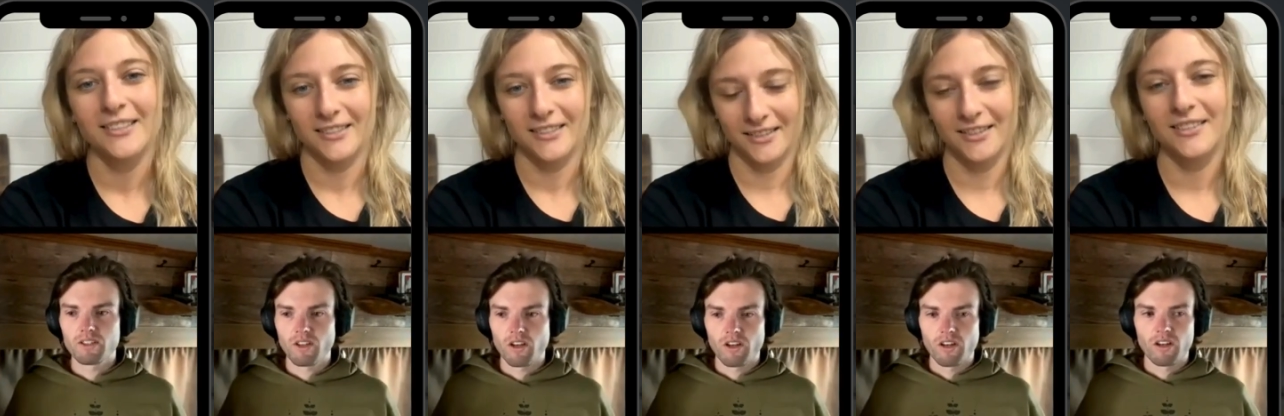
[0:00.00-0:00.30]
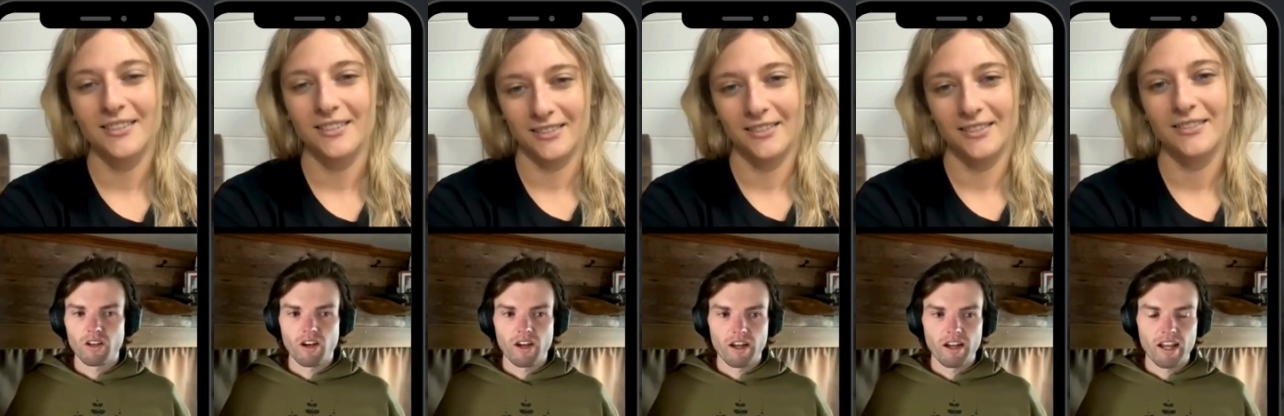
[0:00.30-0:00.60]
Speaker 1: So
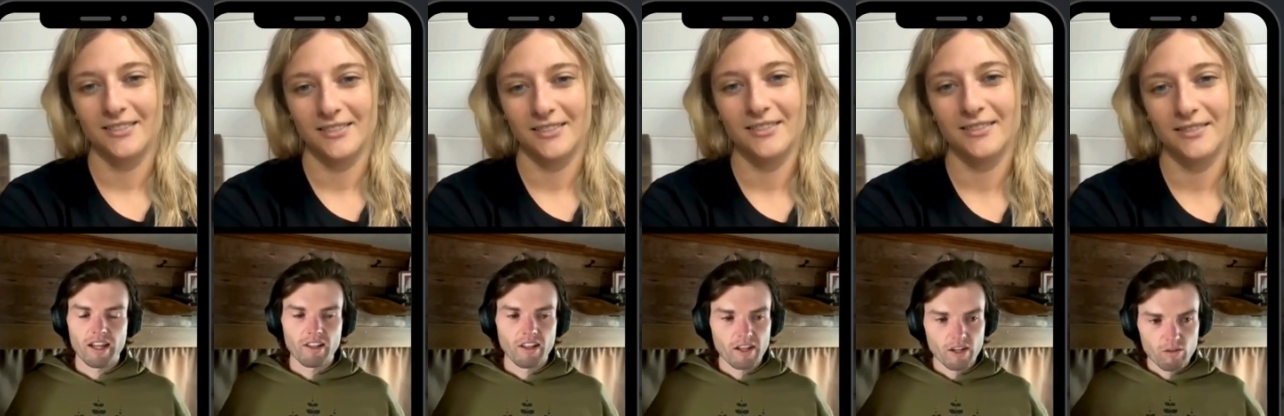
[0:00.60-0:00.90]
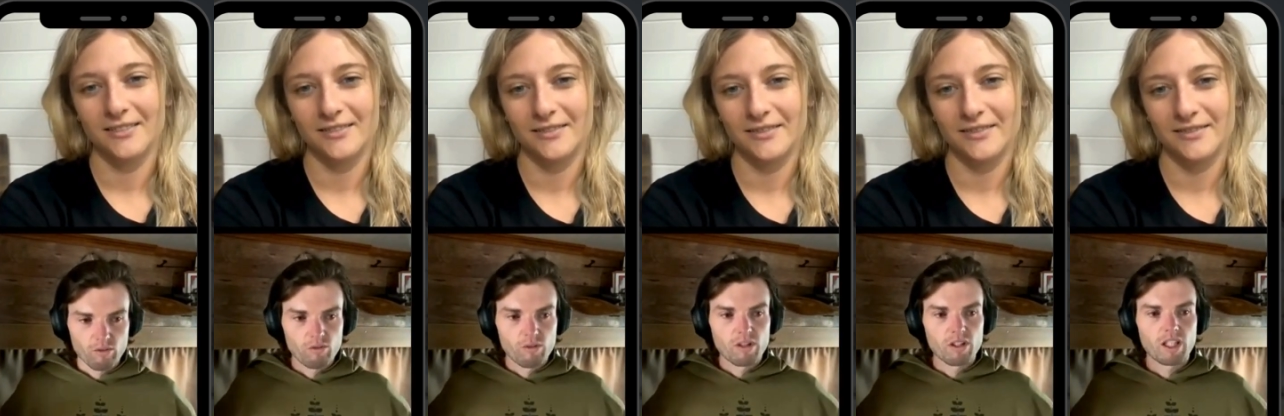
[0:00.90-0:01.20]
I had
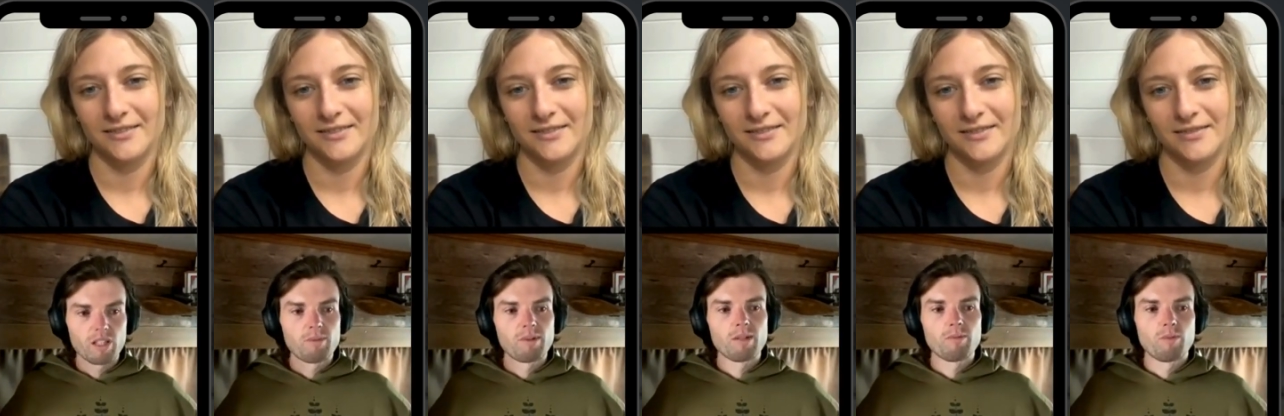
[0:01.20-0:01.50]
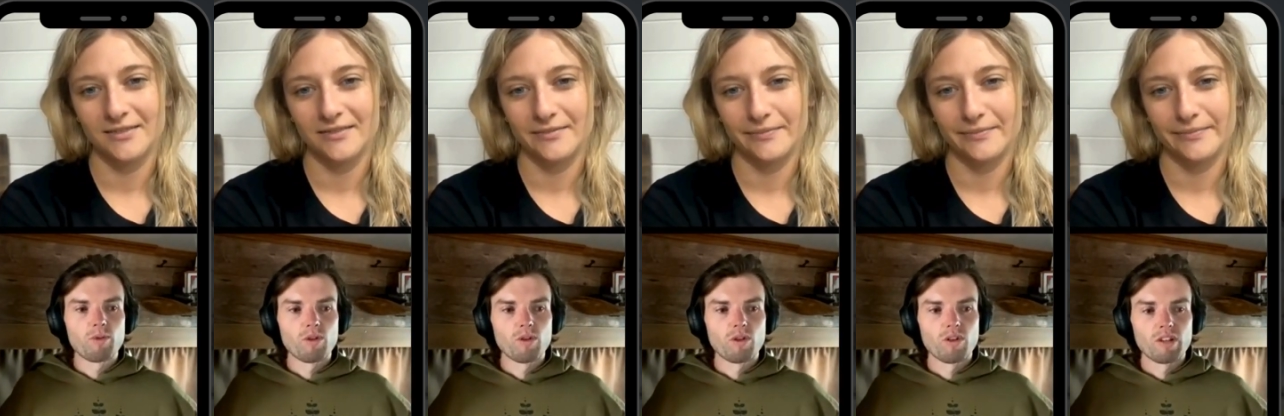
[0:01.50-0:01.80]
like a really
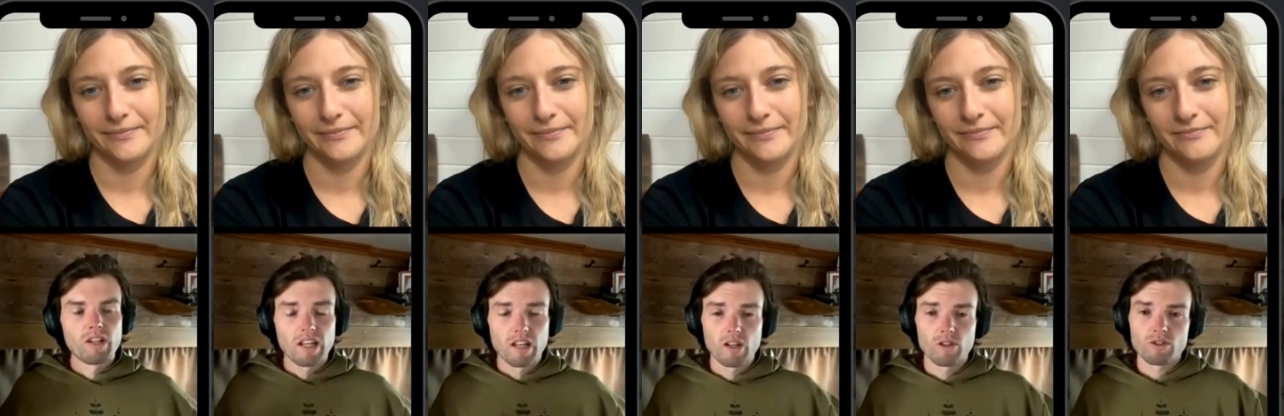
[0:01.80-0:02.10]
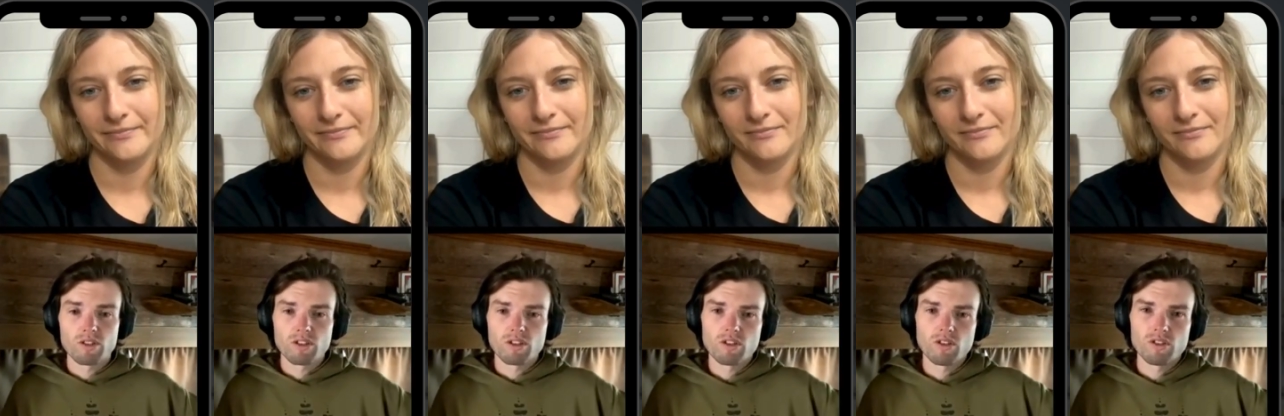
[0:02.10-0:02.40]
big board, and I
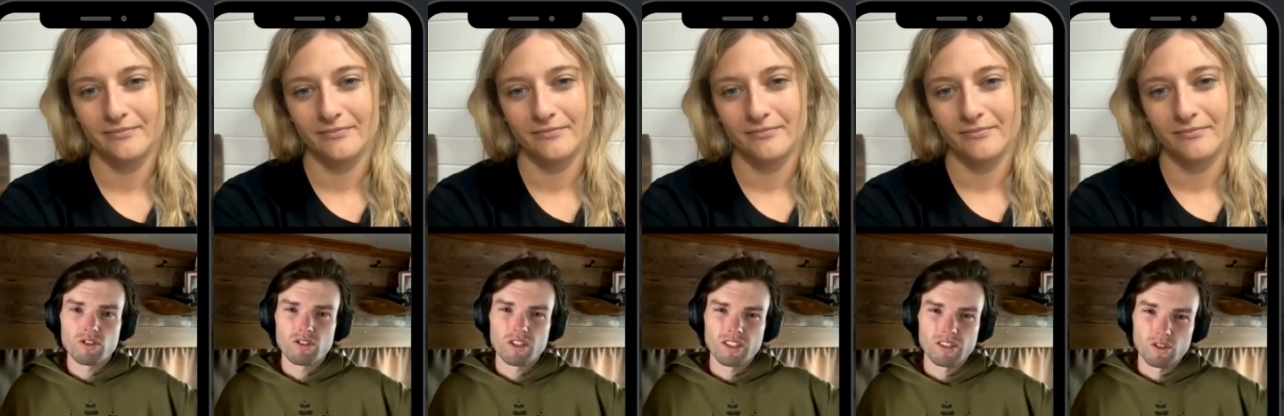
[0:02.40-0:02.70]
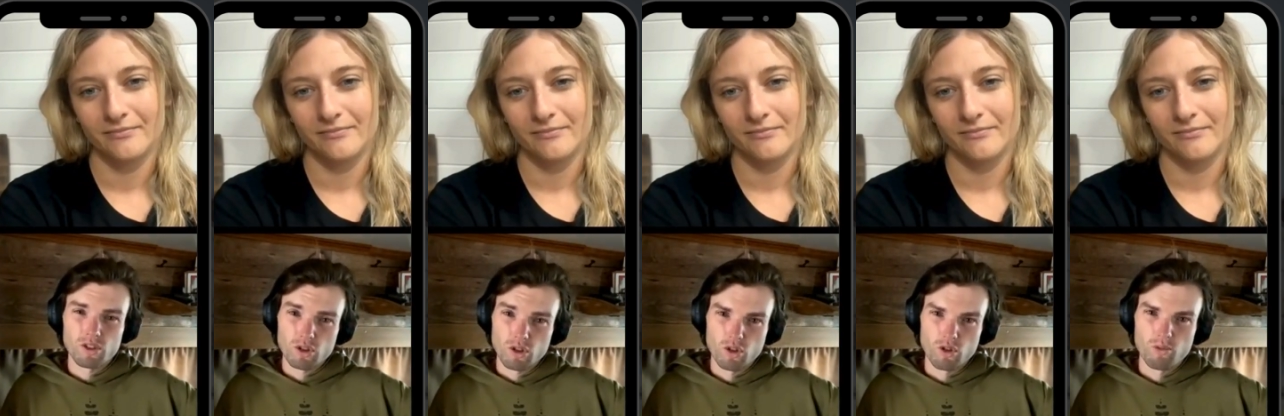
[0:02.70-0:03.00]
was just
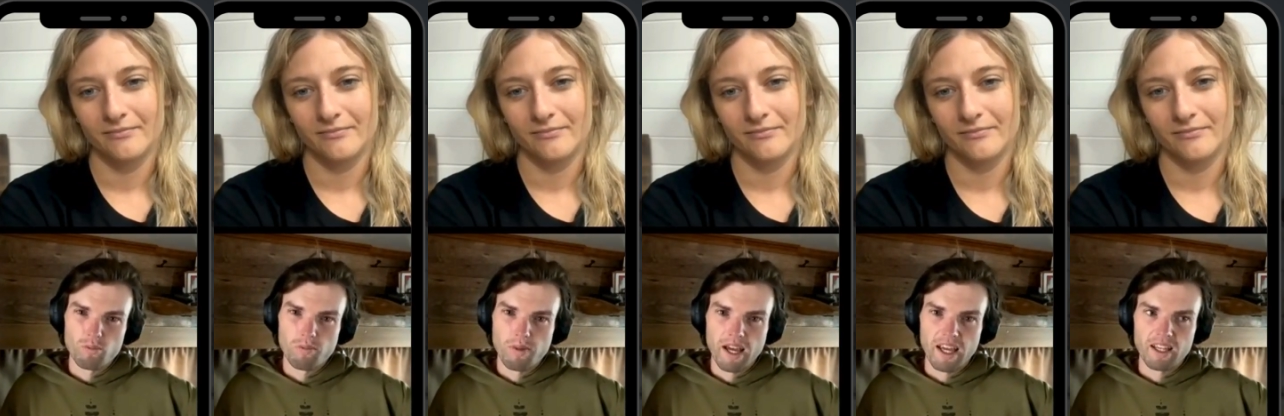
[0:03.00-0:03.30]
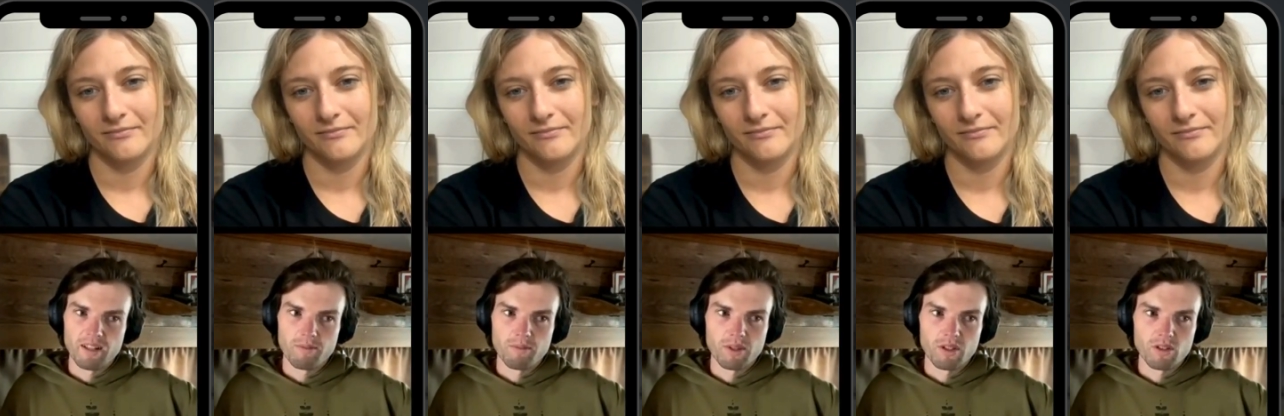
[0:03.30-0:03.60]
using tube paint